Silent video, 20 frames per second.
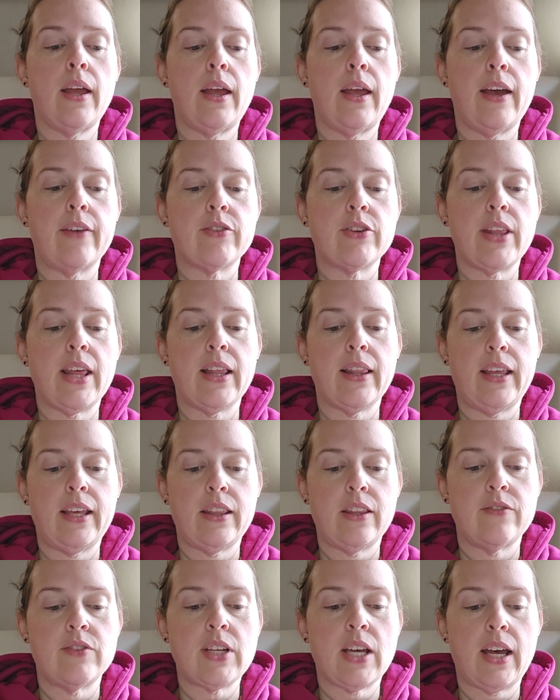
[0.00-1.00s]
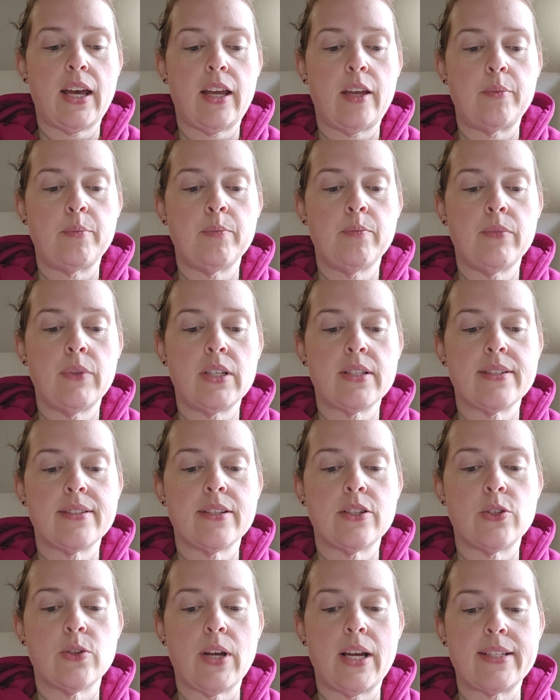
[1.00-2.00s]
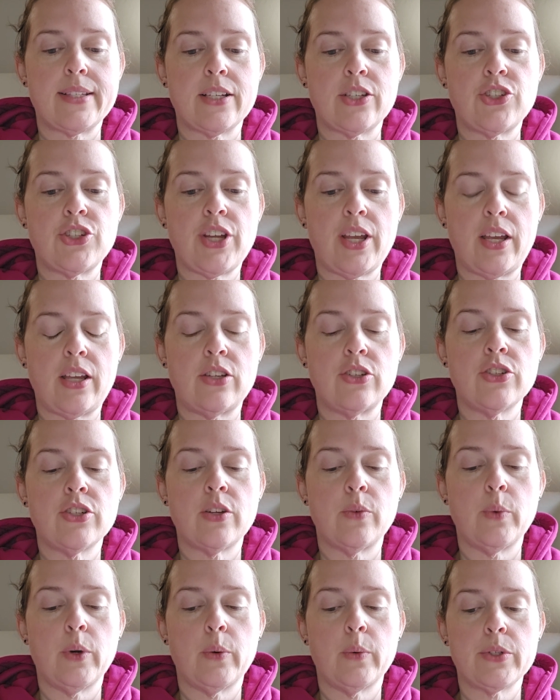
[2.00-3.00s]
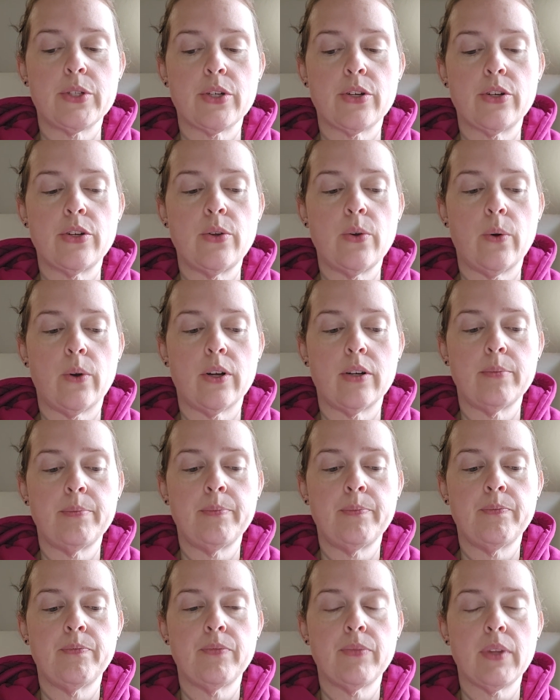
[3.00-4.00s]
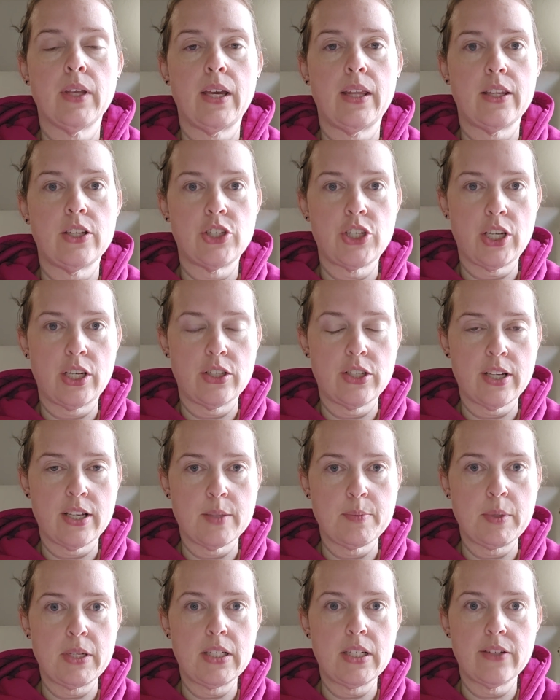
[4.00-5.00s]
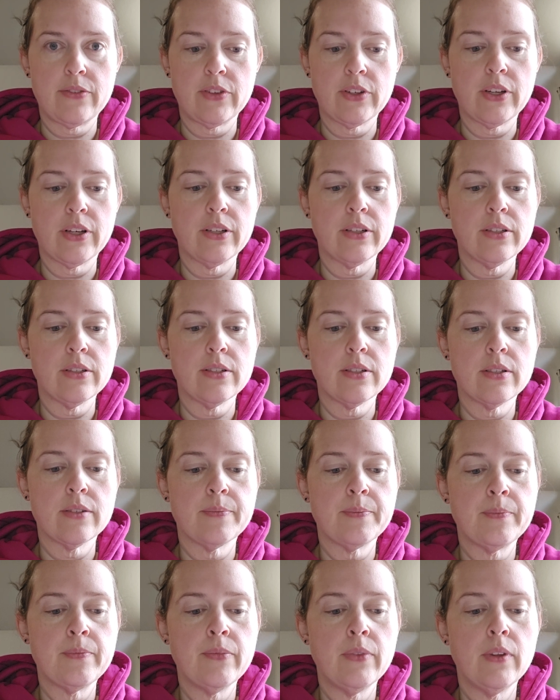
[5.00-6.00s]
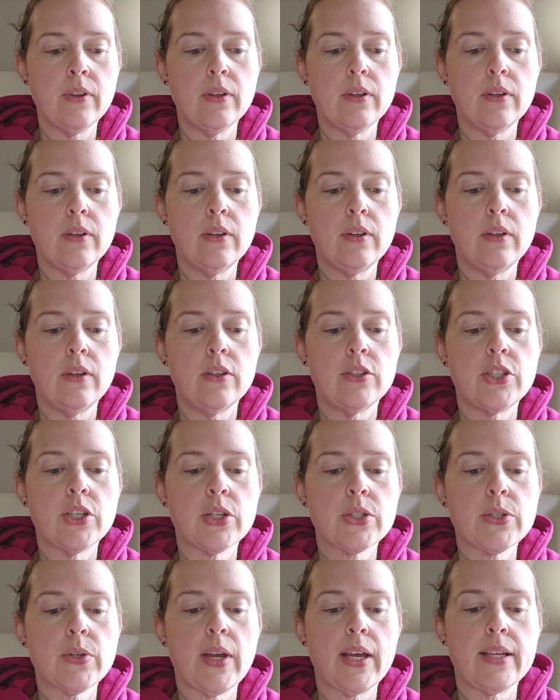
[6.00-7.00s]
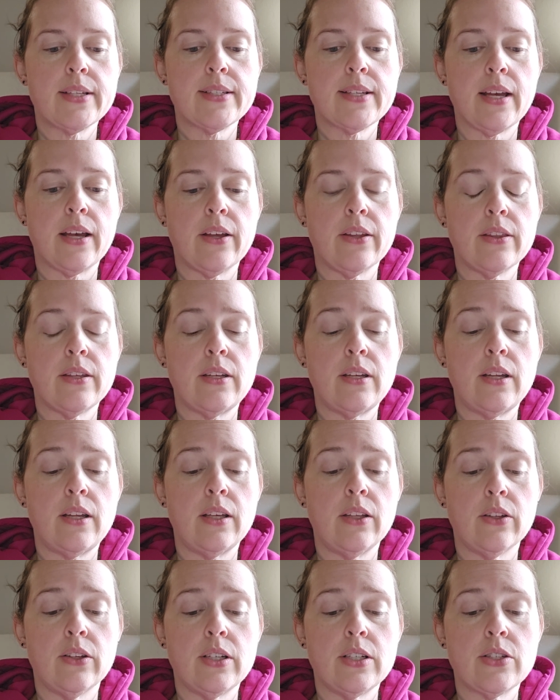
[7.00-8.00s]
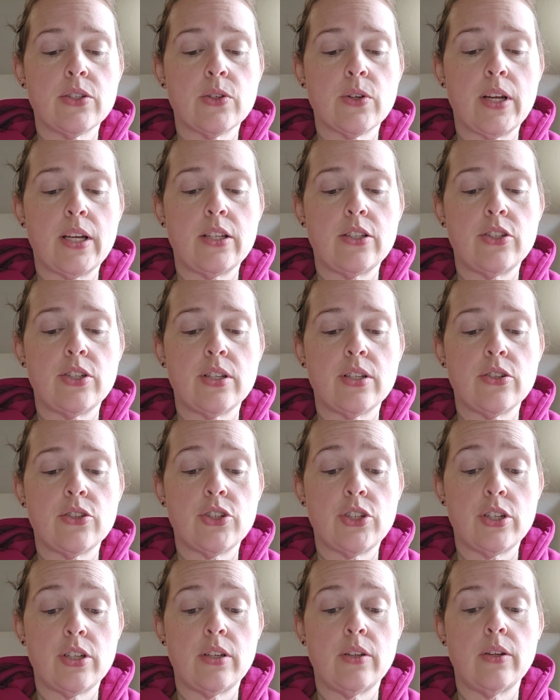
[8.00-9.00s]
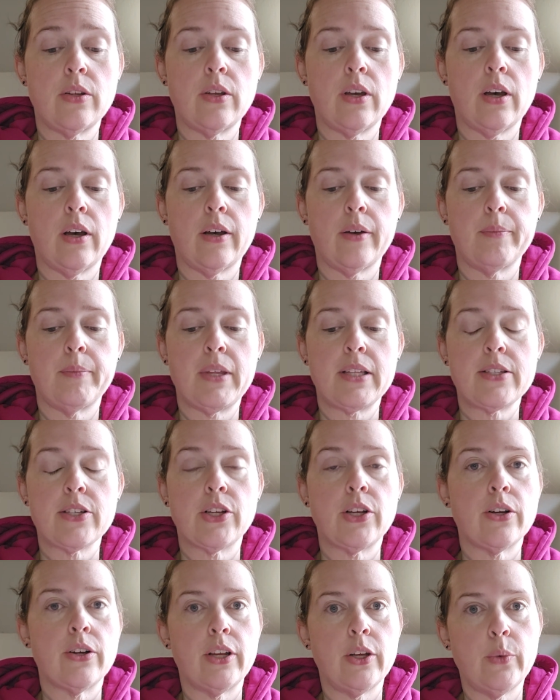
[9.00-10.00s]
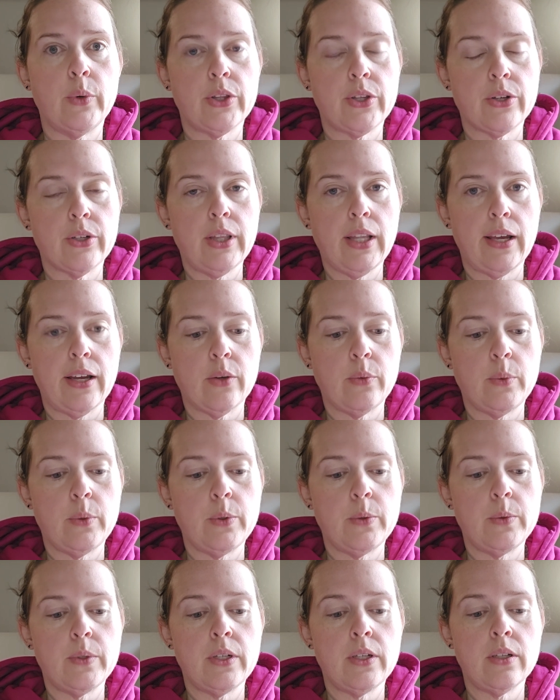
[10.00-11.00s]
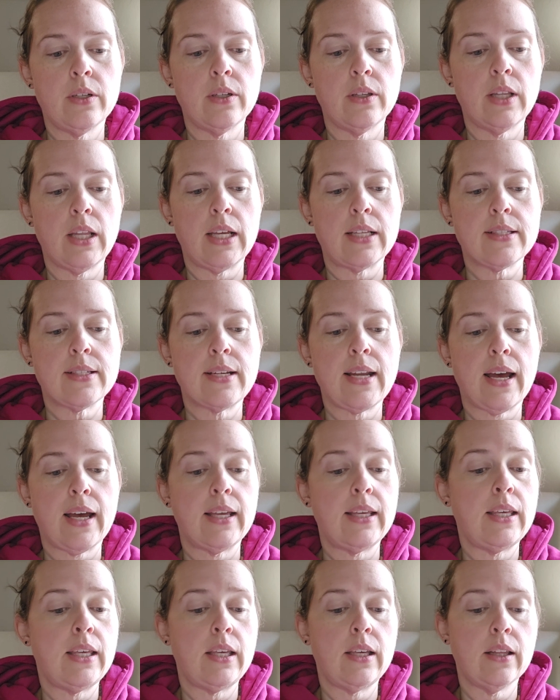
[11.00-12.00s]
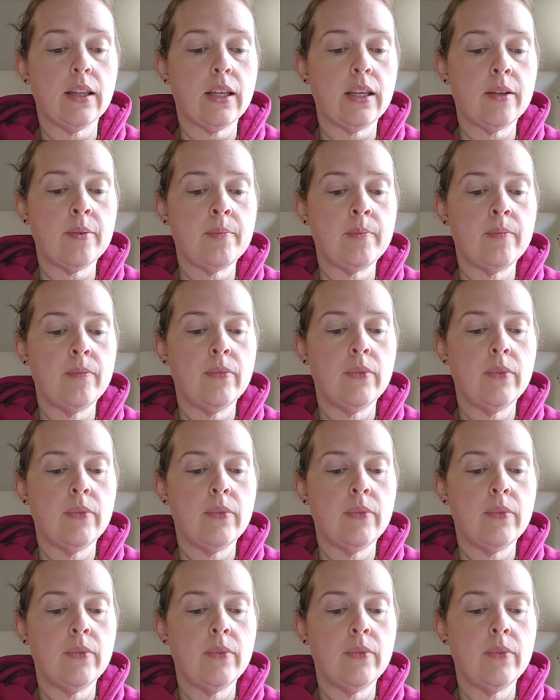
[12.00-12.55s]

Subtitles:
After that length of time, this is a drastic change in what was her norm, and the change has been difficult. She also has a health and illness transition that's occurring with her leg wound that's not healing,